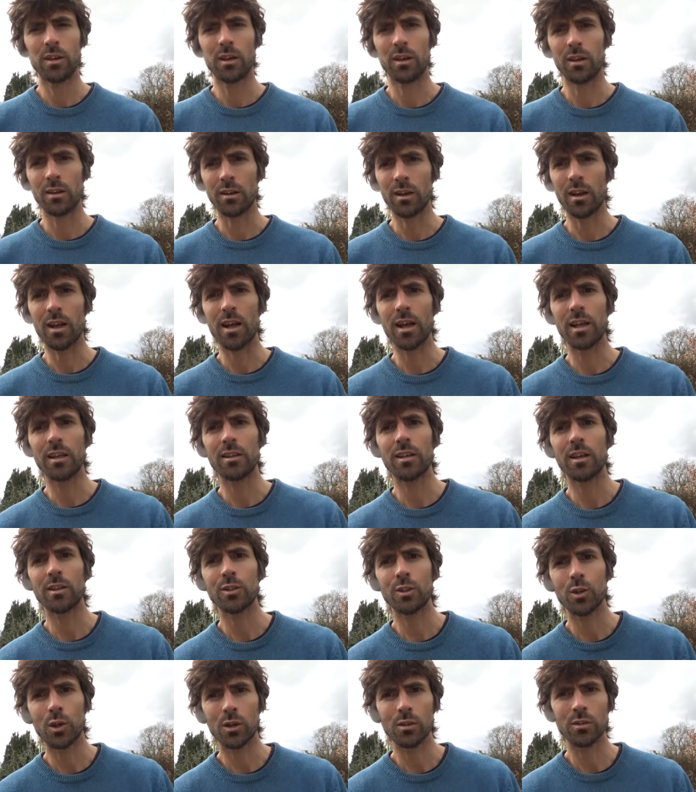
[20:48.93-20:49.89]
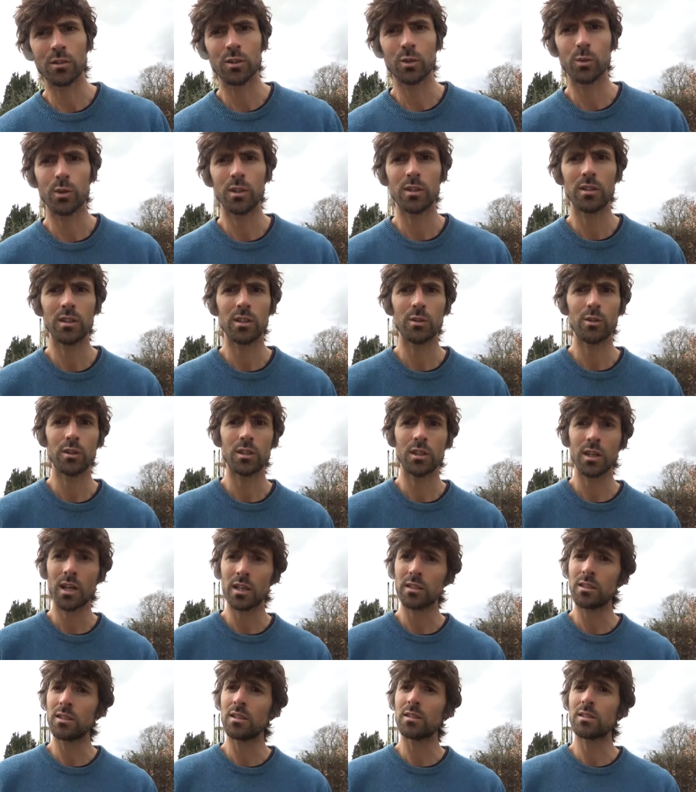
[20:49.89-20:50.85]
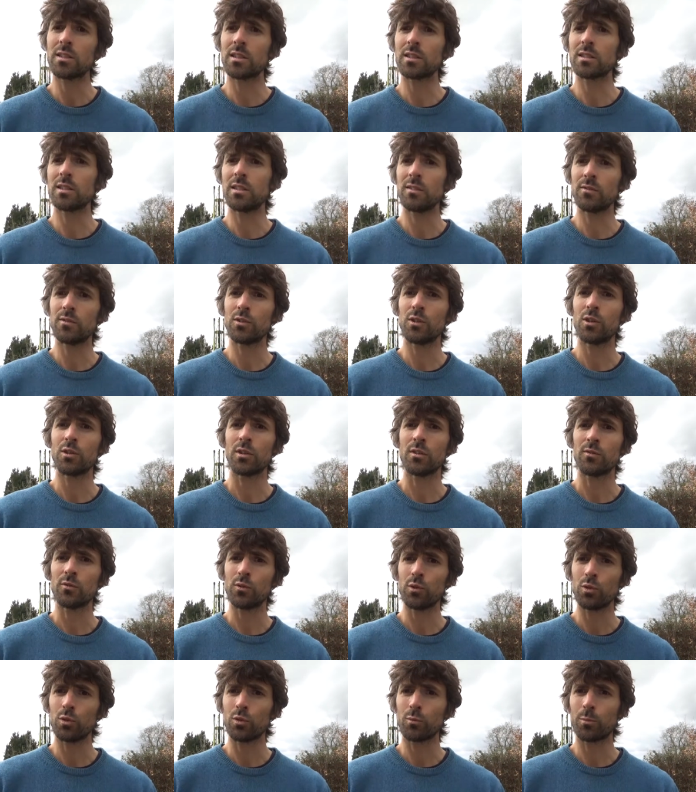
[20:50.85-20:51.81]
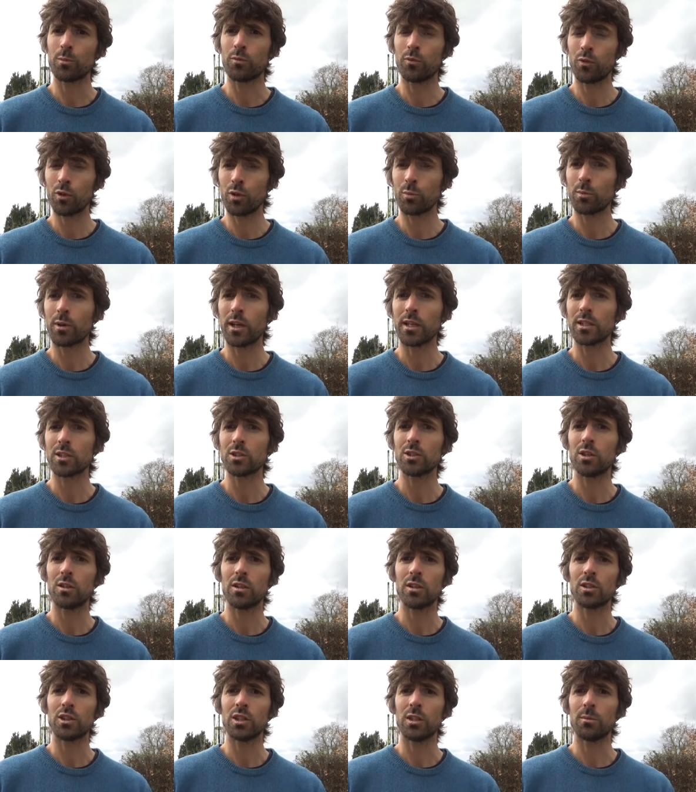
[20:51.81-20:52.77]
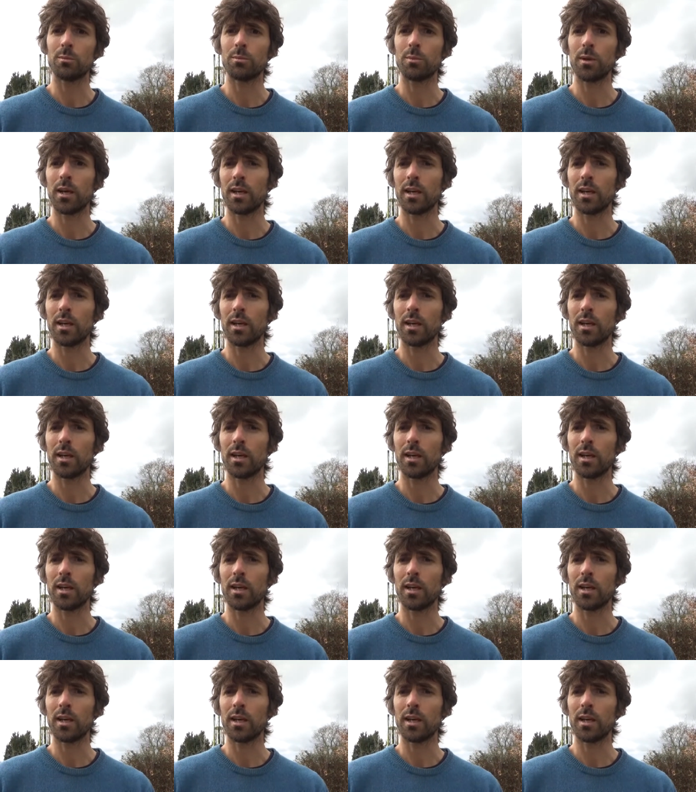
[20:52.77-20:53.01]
And Lion had gone to India in 1964 on a Fulbright scholarship